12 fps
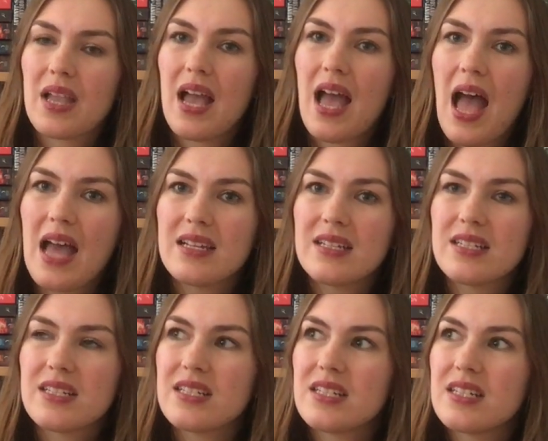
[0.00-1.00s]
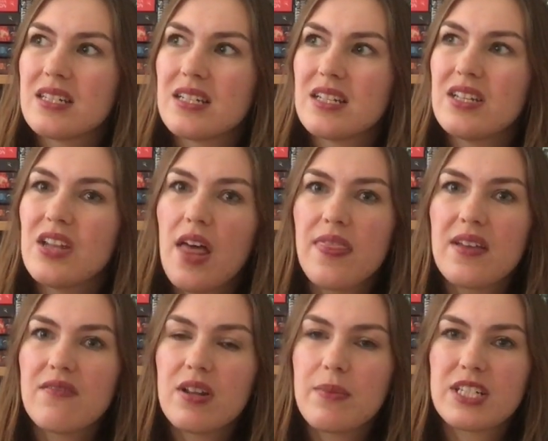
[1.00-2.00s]
and nothing
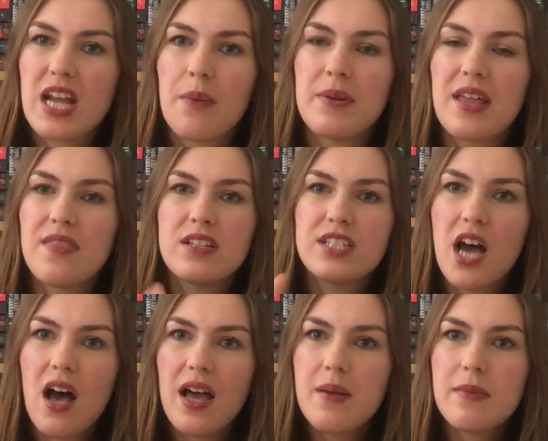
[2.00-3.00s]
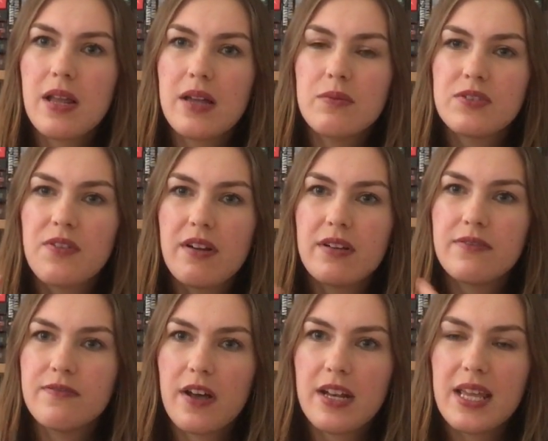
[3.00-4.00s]
really much happened, and the timeline was very
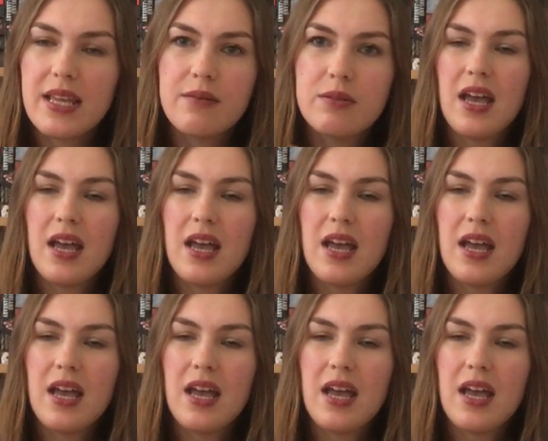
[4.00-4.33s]
funny,